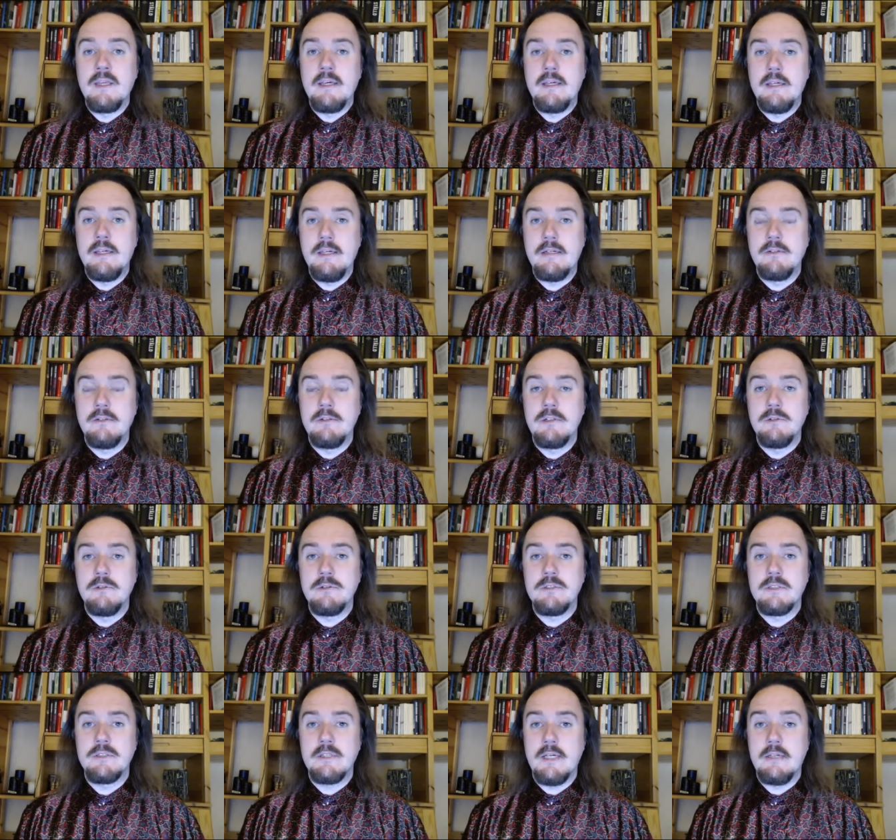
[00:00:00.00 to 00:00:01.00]

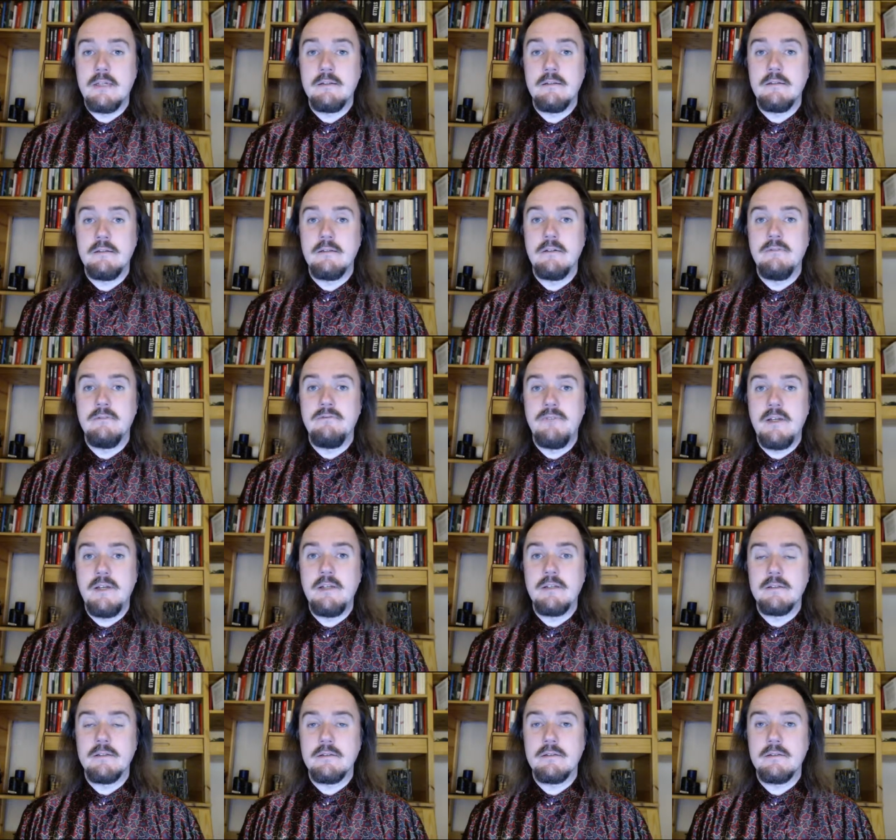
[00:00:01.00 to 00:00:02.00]
heroes and
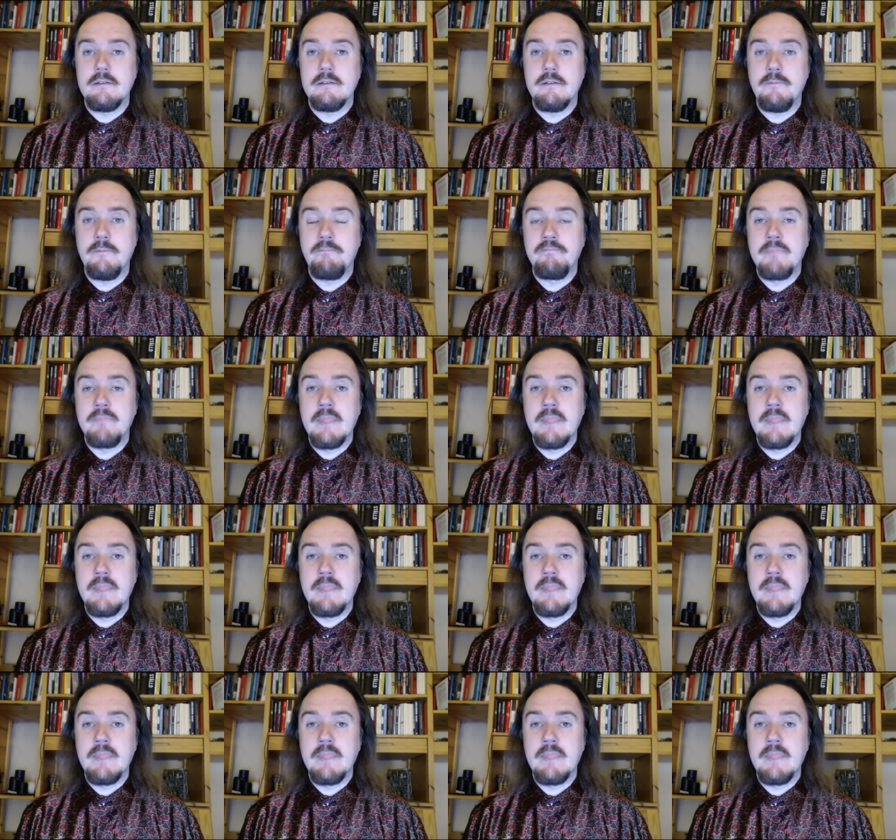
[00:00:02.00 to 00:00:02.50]
villains.